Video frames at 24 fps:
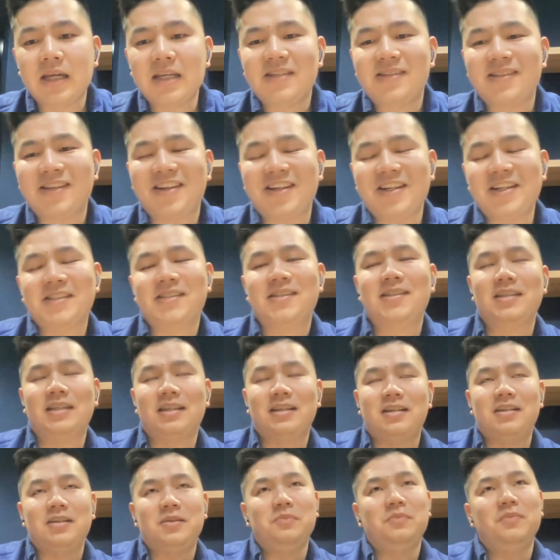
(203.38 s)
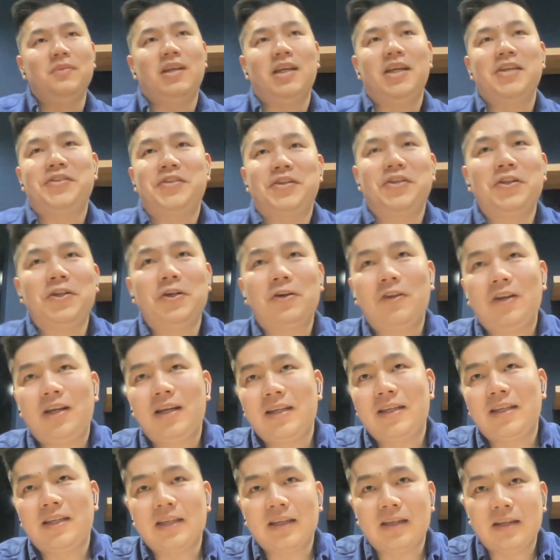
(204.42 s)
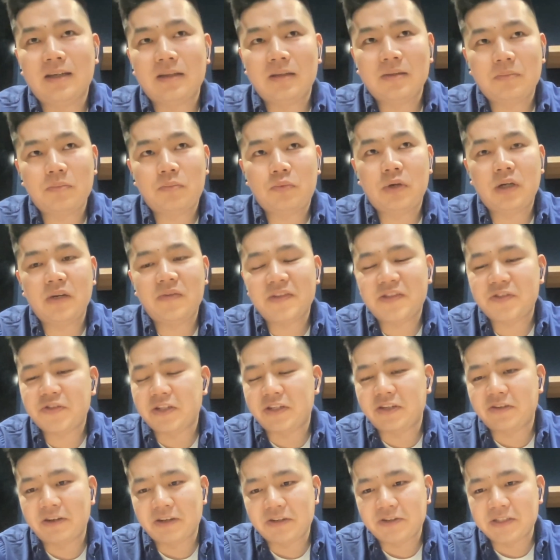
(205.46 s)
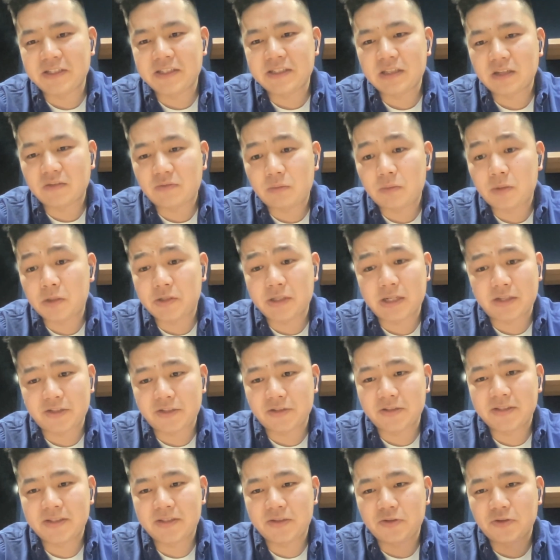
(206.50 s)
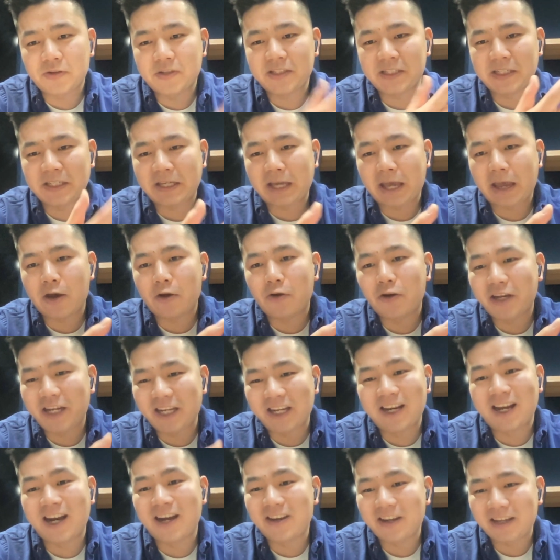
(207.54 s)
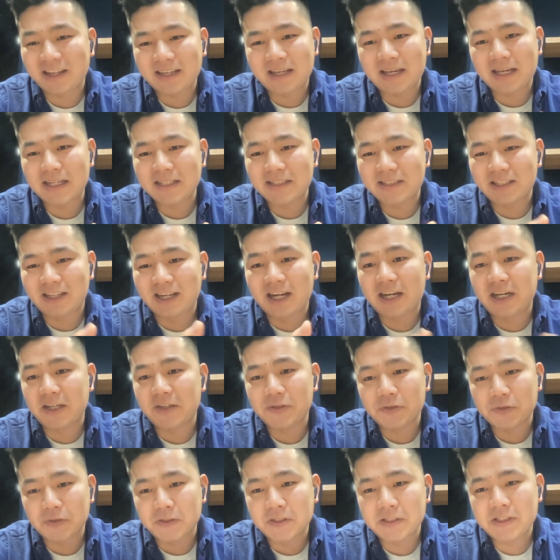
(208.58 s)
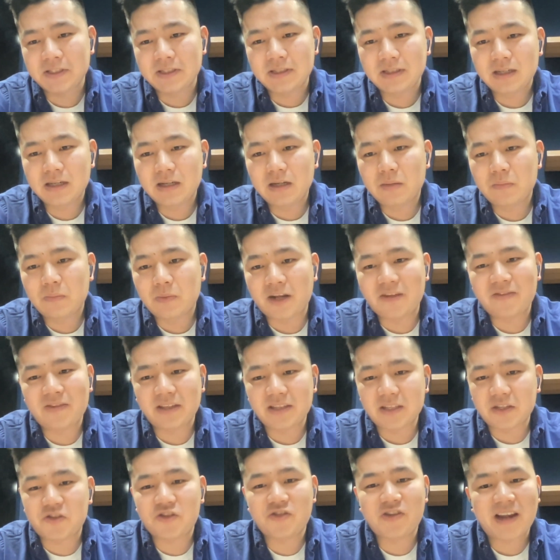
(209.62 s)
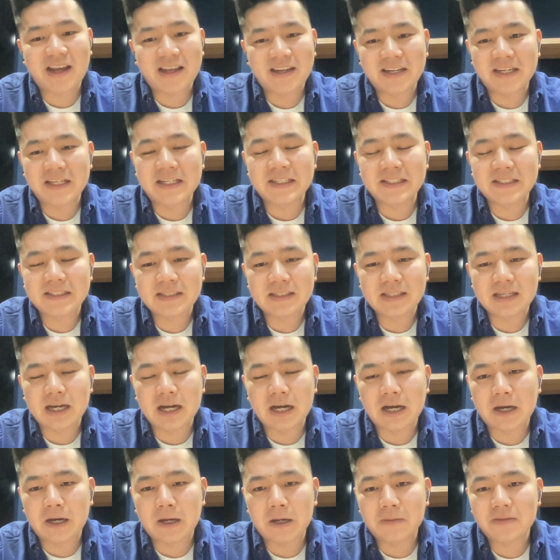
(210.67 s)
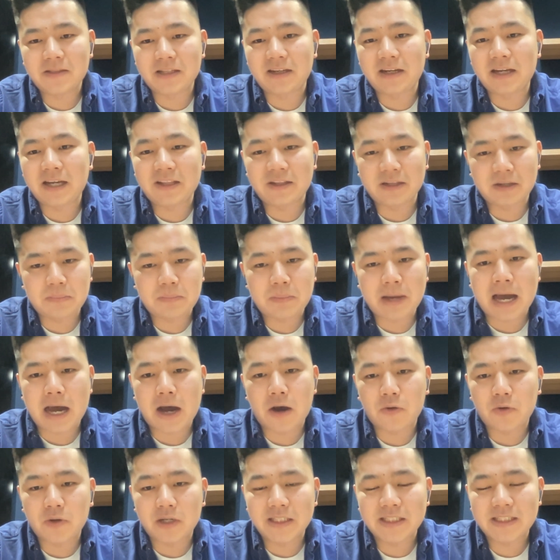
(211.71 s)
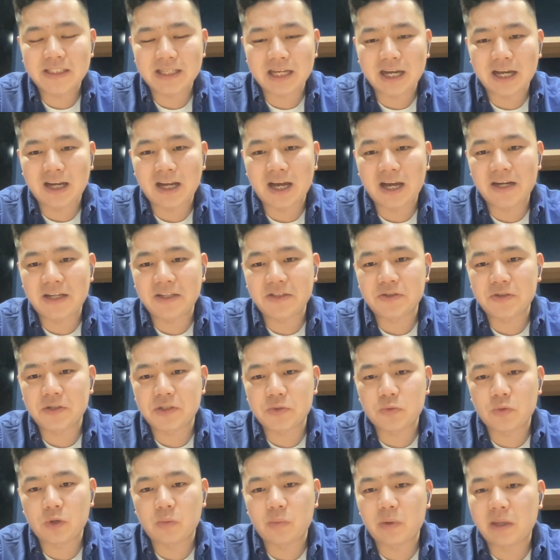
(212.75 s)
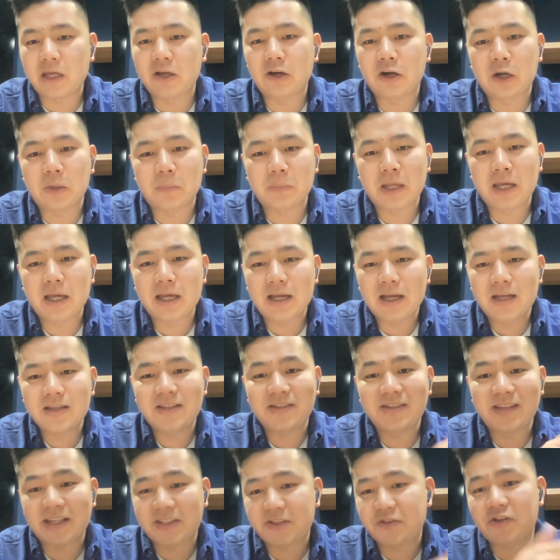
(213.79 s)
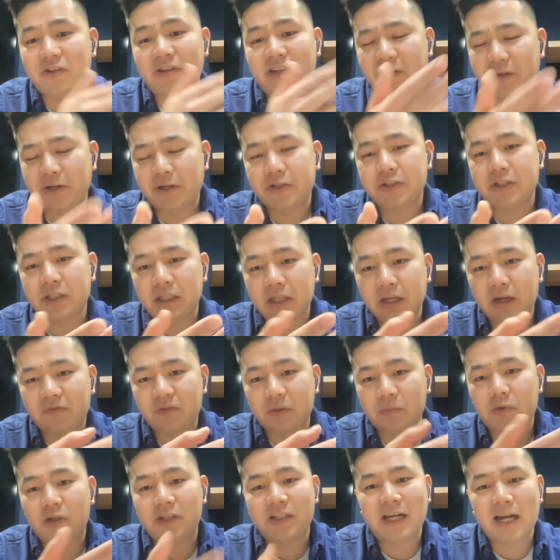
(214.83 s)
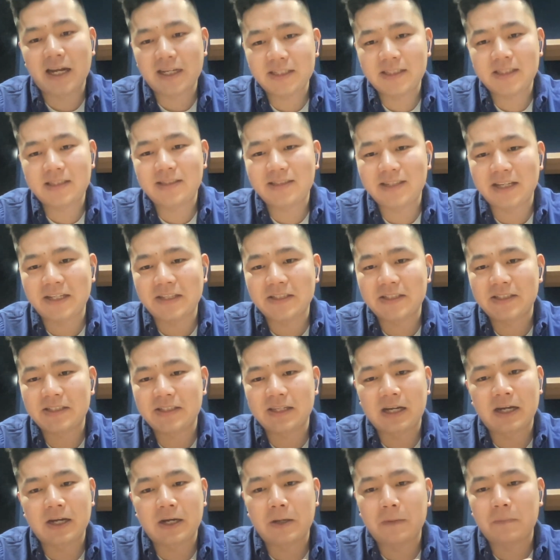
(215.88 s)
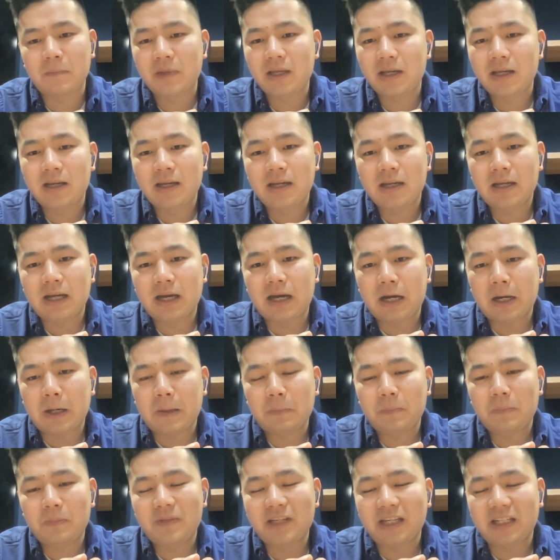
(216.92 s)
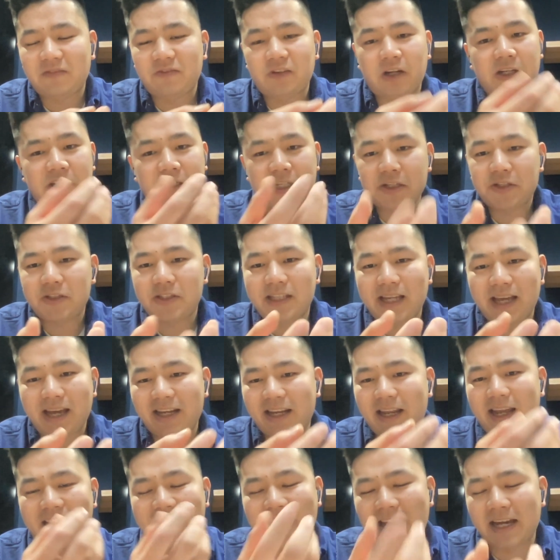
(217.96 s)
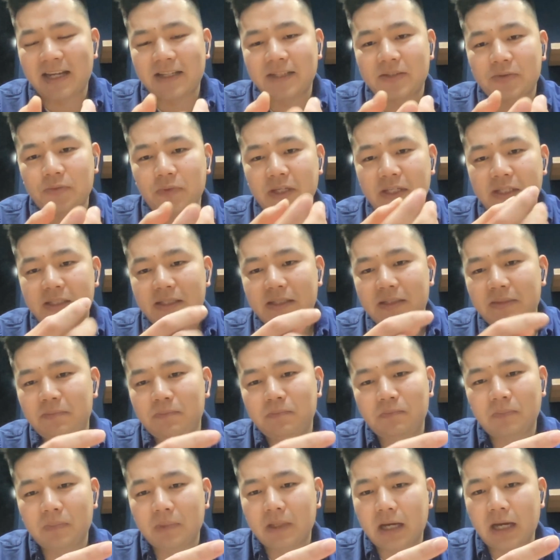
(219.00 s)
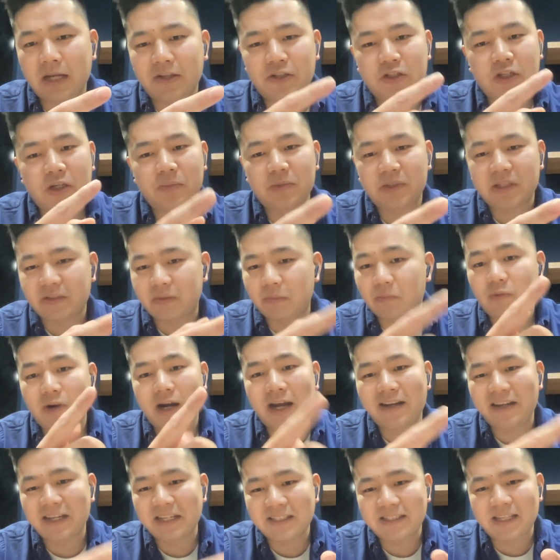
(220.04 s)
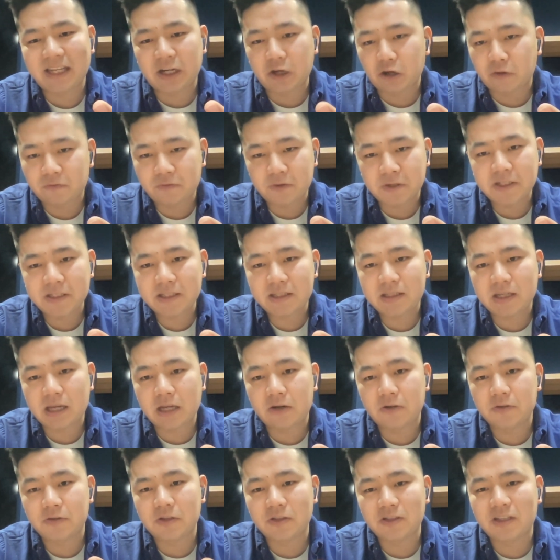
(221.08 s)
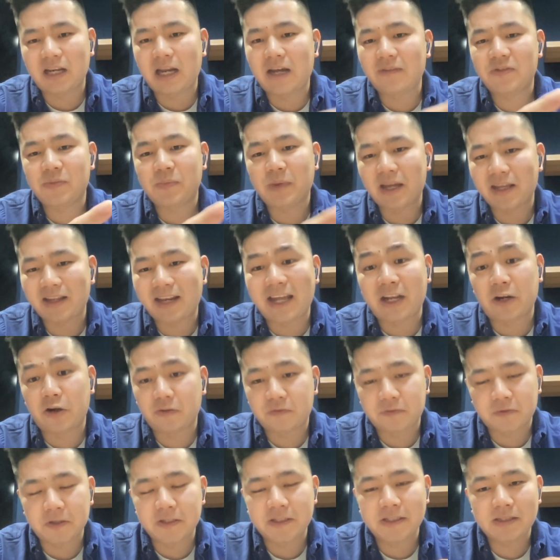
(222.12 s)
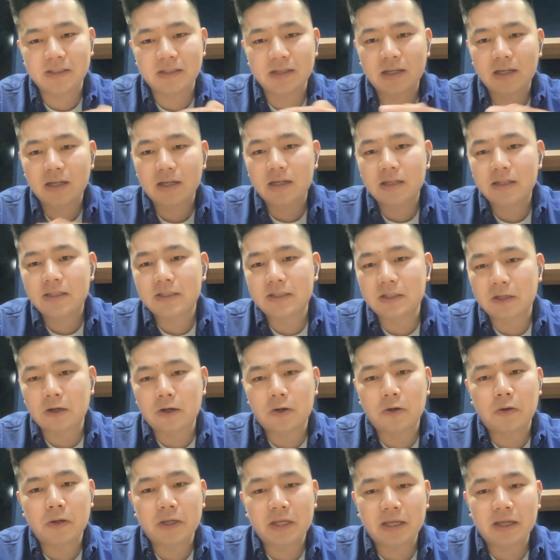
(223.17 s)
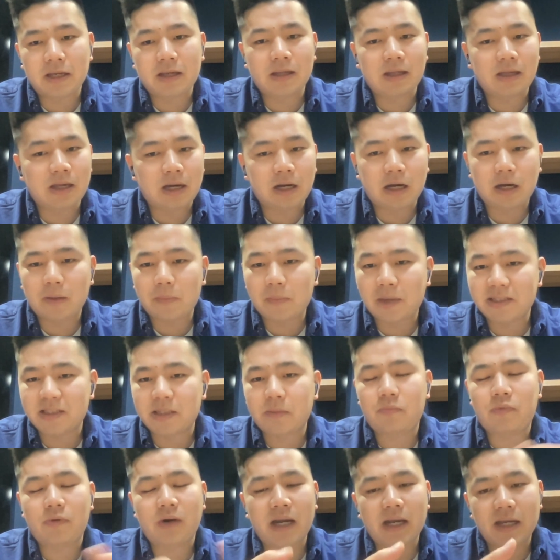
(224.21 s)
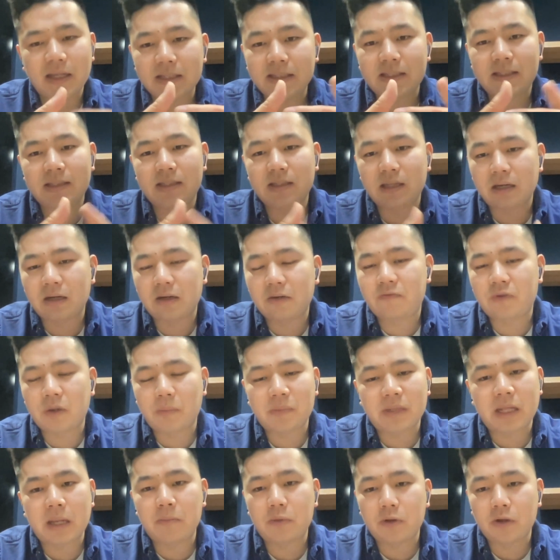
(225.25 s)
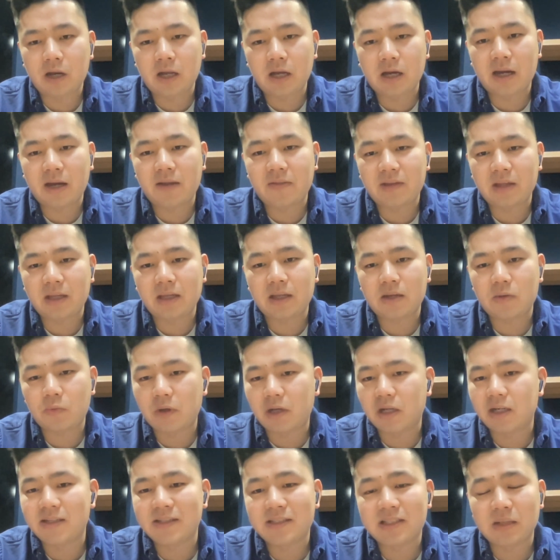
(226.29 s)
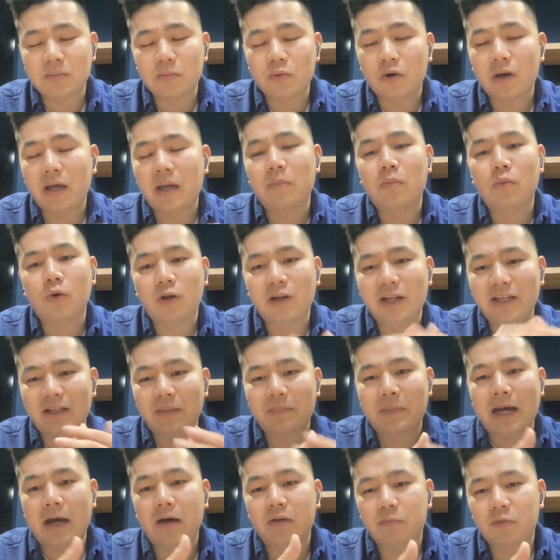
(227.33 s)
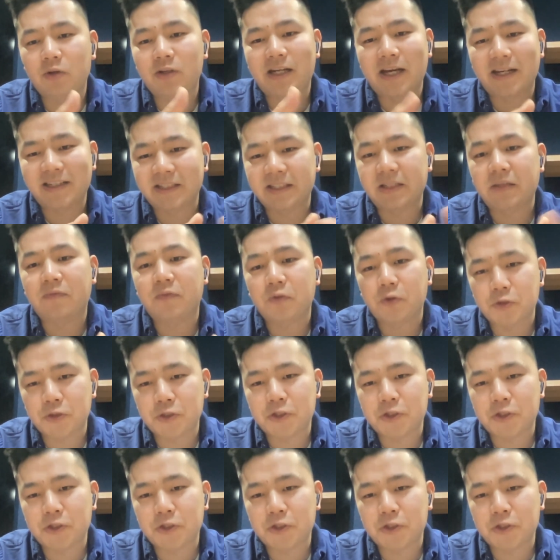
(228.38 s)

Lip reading: Yes, it is. As you know, like previous generations of projectors using LED lighting as the lighting source. But I think the trend is the laser-powered lighting source will become the next generation of the products, since the advantage that it has with in terms of the brightness it offers and also the lifespan it offers. So, yeah, as a brand from Nebula, I think we're going to see more and more laser-powered products in the